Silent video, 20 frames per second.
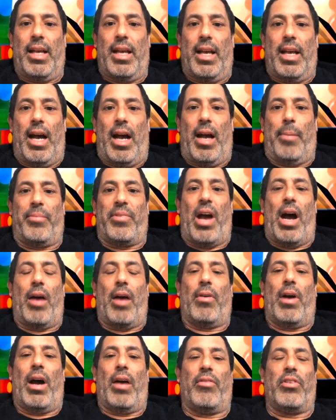Yeah. I'm
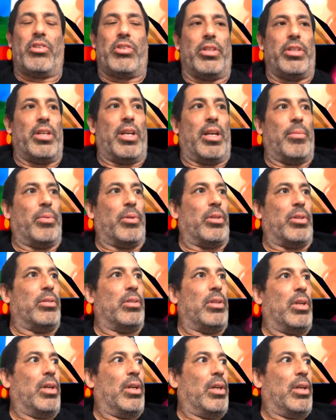obviously able
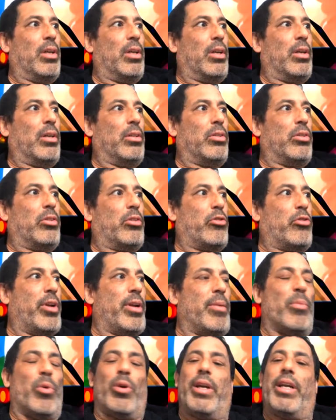to
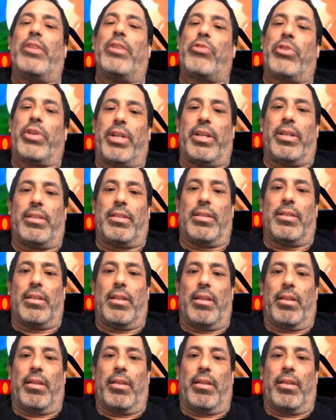create more intricate,